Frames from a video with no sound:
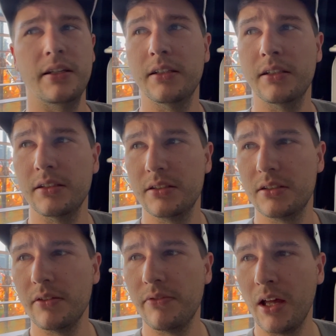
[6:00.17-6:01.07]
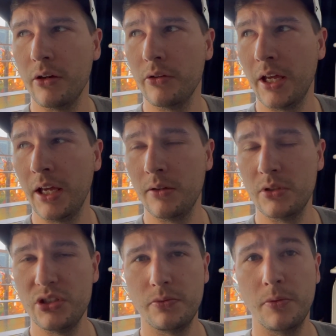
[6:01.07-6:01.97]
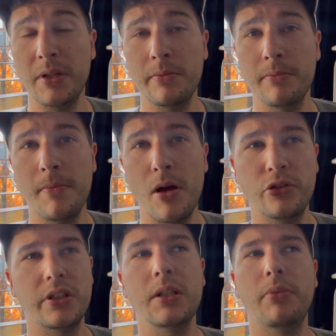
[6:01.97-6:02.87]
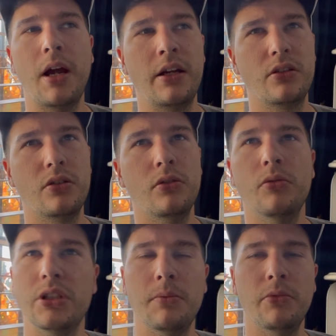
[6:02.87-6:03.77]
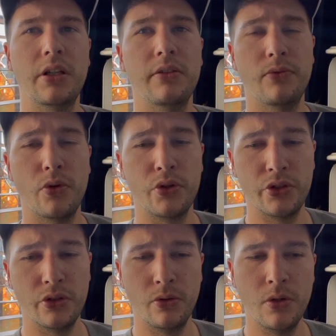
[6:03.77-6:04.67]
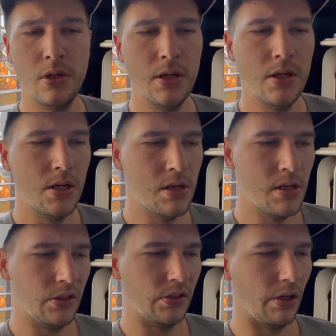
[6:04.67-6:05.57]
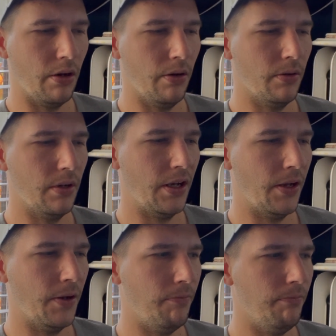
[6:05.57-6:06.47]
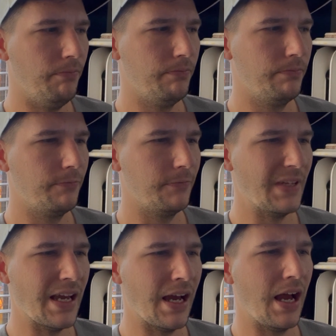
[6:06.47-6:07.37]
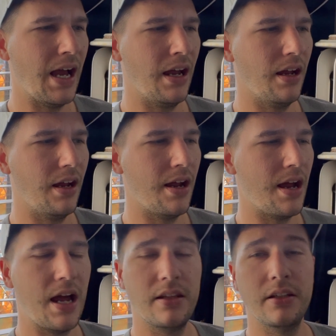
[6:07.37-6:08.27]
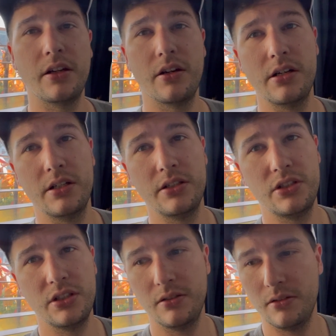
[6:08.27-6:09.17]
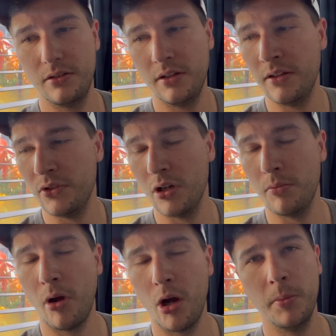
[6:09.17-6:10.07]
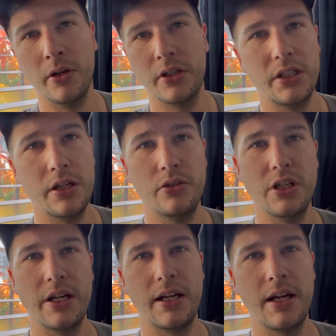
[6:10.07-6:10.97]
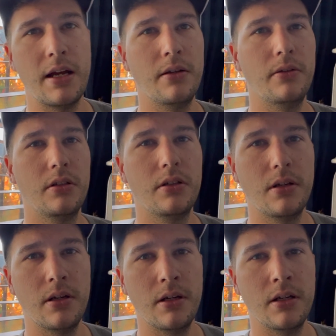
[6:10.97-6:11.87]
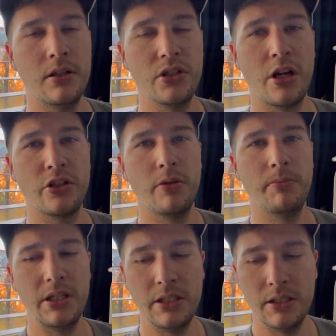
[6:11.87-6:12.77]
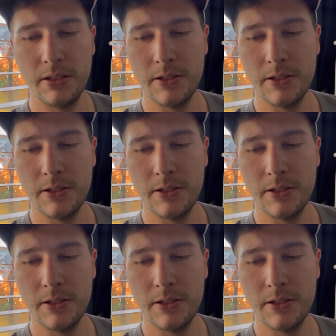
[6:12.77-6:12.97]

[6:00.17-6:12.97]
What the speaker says: is the final day, which will be mostly practical, which I'm looking forward to. So yeah, I highly encourage, if you're a barber, to go check out Josh O.P.